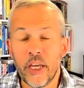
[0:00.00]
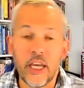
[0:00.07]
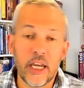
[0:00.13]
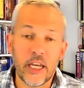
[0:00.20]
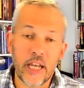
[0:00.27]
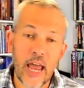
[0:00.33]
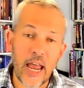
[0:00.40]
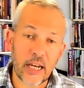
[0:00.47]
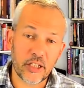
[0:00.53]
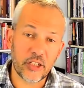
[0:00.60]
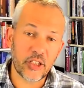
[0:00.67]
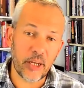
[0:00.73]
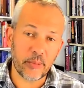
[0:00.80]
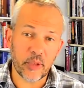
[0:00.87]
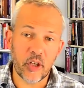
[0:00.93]
In Acts
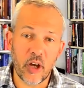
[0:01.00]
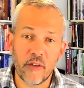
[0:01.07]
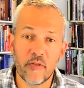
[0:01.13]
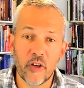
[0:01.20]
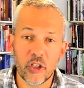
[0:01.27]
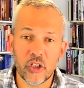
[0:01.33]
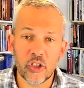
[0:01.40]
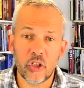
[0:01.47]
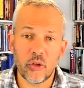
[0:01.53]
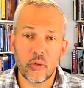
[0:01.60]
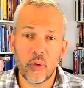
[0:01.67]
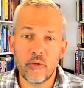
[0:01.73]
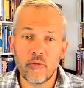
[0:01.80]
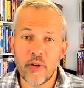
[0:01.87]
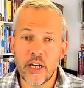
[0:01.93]
chapter 9, verse 2,
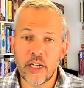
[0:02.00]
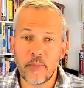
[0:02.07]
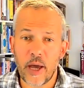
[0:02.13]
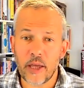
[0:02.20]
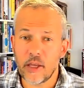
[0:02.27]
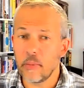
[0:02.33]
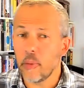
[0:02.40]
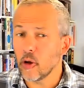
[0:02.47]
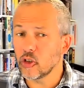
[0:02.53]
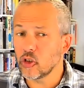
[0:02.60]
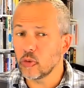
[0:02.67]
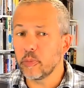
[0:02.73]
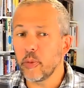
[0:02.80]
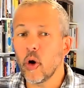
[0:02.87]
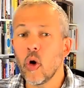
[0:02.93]
we read about the
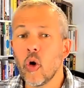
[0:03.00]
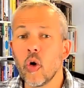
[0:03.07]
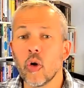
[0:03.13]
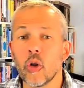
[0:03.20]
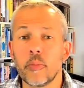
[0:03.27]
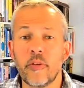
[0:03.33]
apostle Paul,